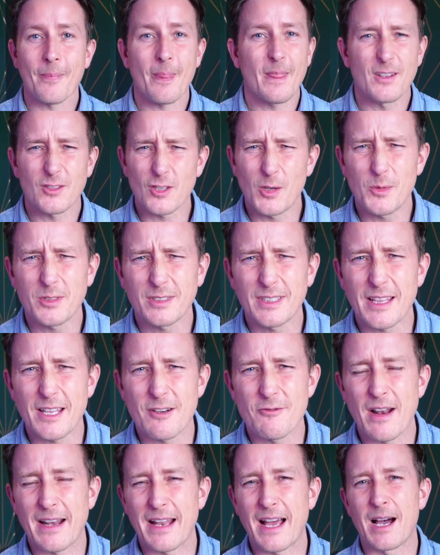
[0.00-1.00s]
It's almost like they
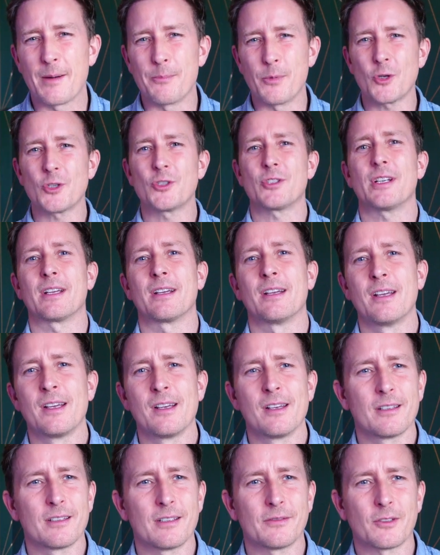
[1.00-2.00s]
ran out of budget.
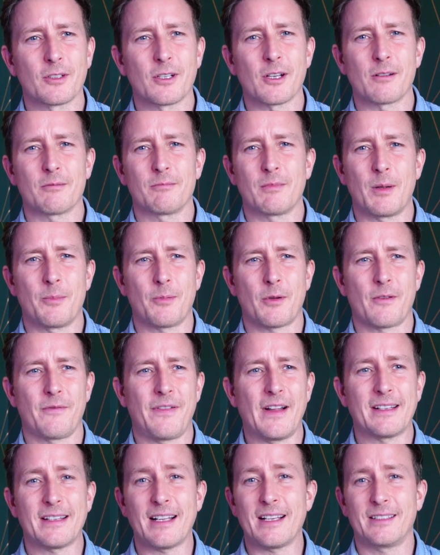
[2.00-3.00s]
They've done a
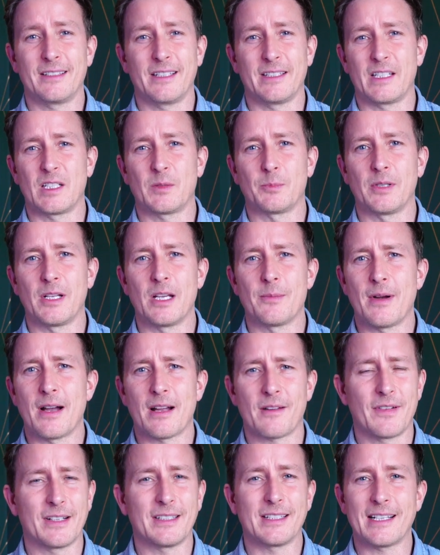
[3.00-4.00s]
fantastic display
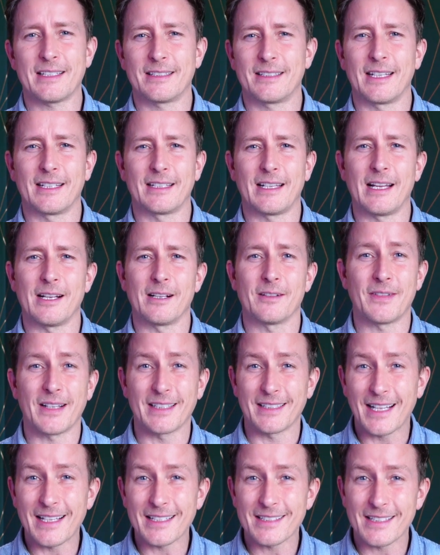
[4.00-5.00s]
back, fantastic dial,
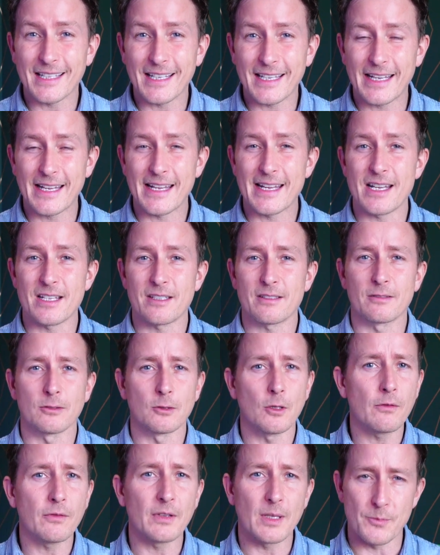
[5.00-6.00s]
fantastic case,
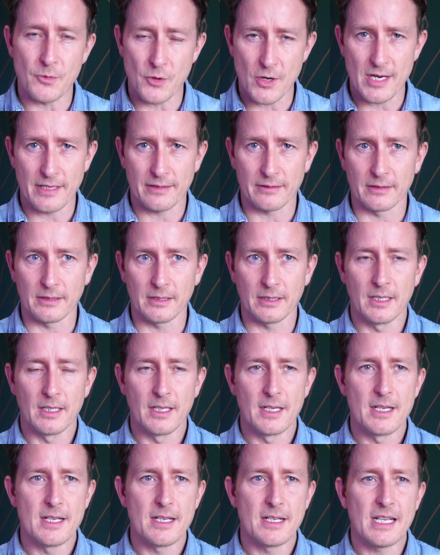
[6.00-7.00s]
lovely bracelet.
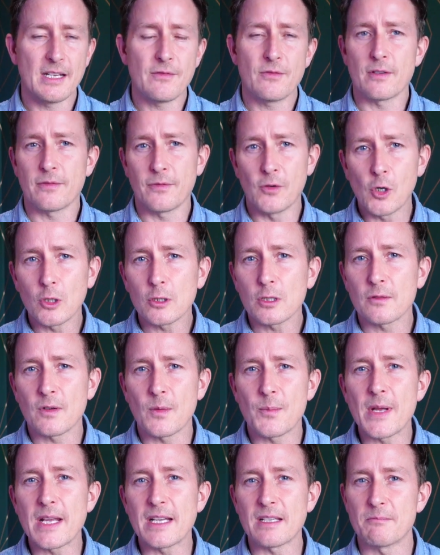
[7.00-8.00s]
Even the fold-over
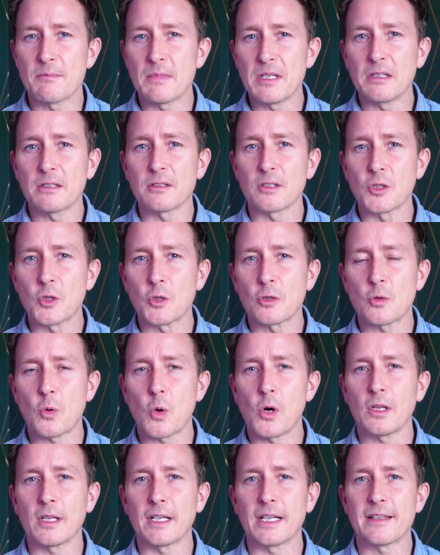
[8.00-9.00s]
bit is milled and good
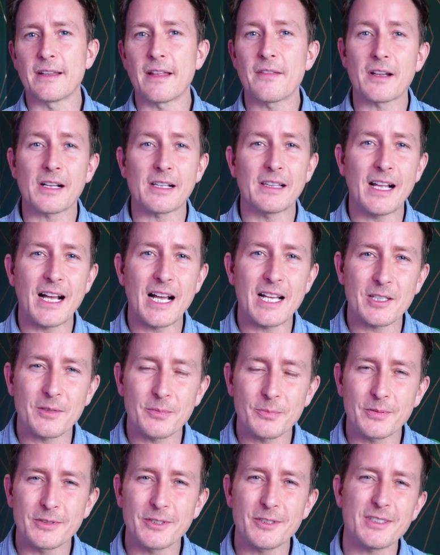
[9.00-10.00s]
quality. Then the
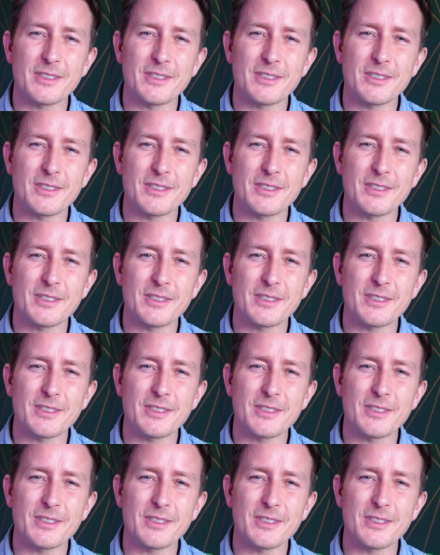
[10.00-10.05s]
clasp,